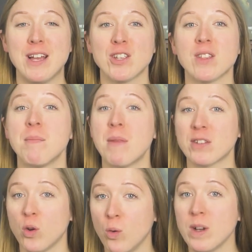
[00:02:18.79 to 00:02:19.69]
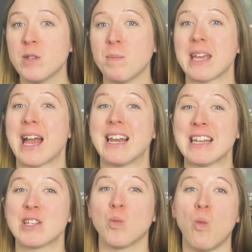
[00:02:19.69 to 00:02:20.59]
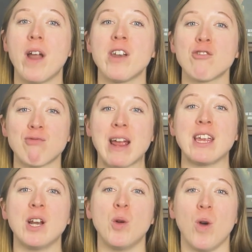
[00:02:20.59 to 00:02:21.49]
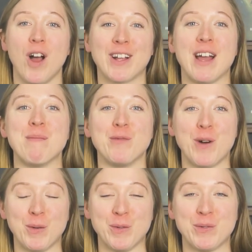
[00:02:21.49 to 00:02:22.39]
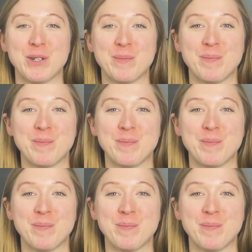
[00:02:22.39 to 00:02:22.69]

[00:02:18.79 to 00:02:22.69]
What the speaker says: so there must always be at least one regular worker involved.